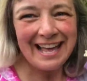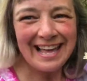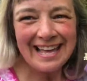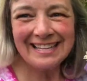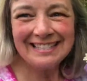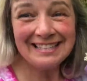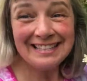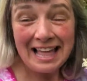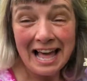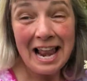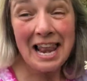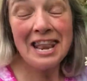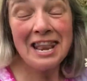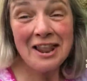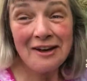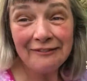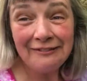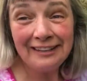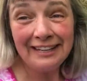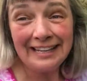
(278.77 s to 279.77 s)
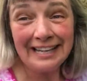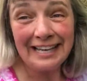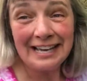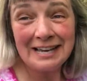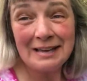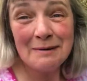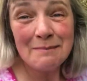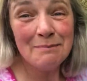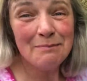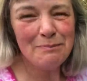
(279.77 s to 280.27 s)
Isn't that lovely?
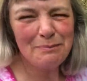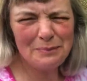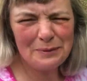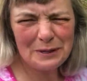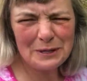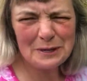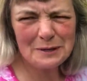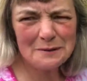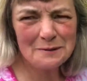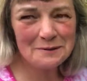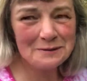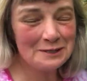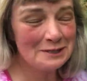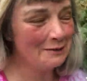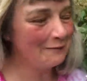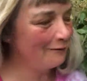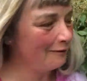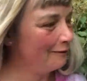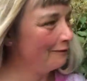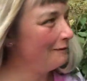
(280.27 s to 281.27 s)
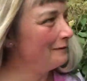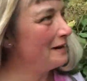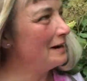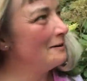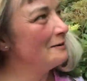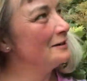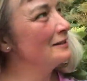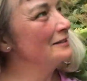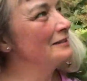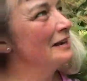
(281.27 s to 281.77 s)
Beautiful
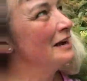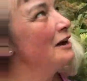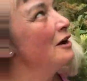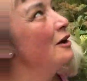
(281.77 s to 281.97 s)
flowers